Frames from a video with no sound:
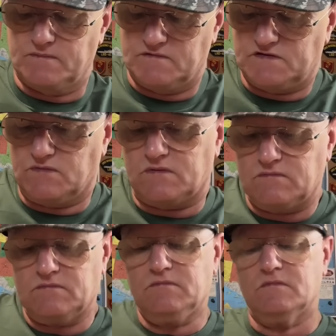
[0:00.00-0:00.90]

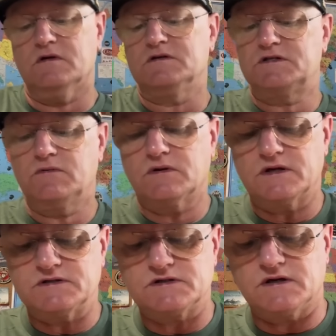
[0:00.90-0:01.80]
See what
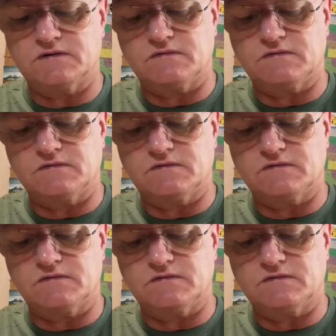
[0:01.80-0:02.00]
they see.